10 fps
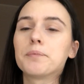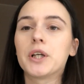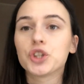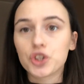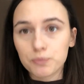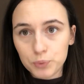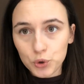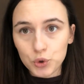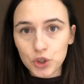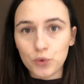a
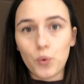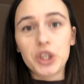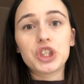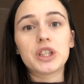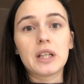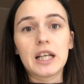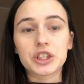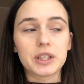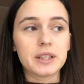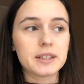shampoo to wash the
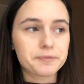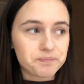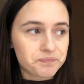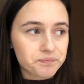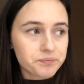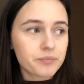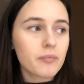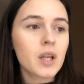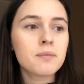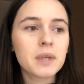lashes,
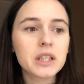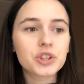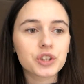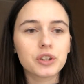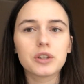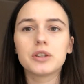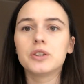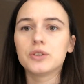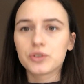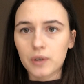make sure
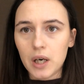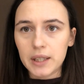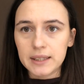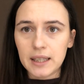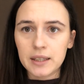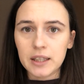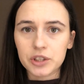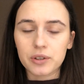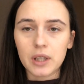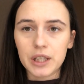you dry the
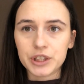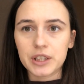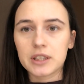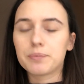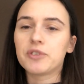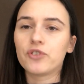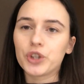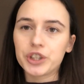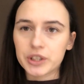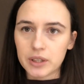natural lashes before
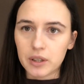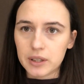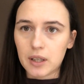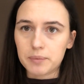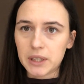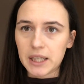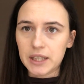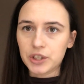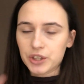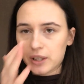you start the
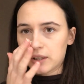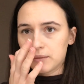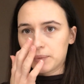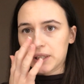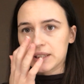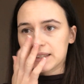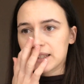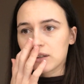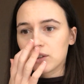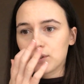application, because
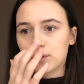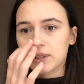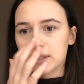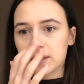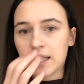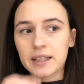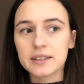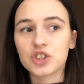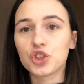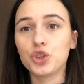the glue is, again,
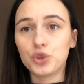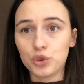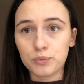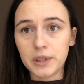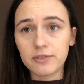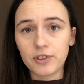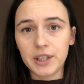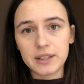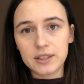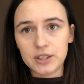it's too humid for
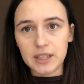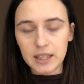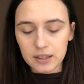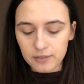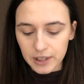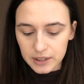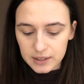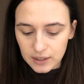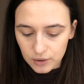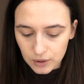it to stick, right?
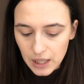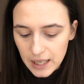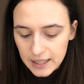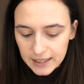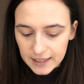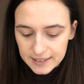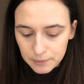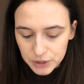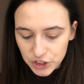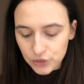So that's
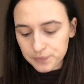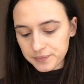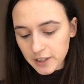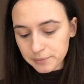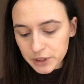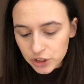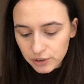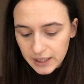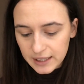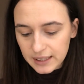number two. Number
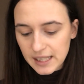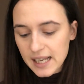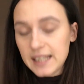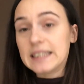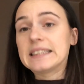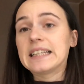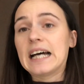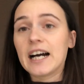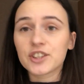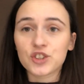three is the
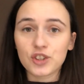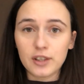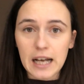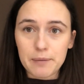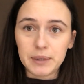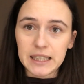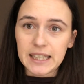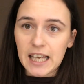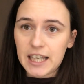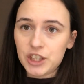actual
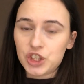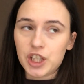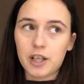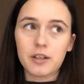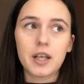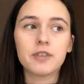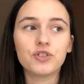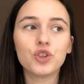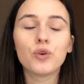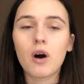application. If
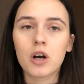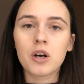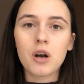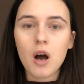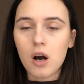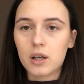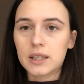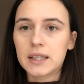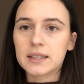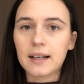you are not
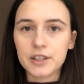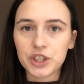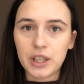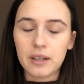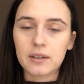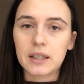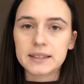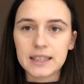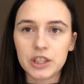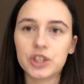attaching the
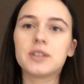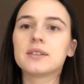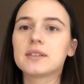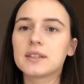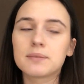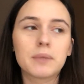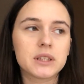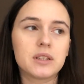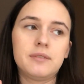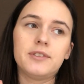extensions, doesn't
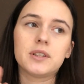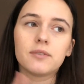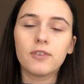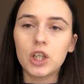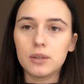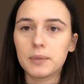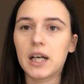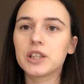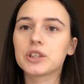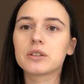matter if it's a volume
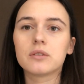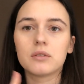lash,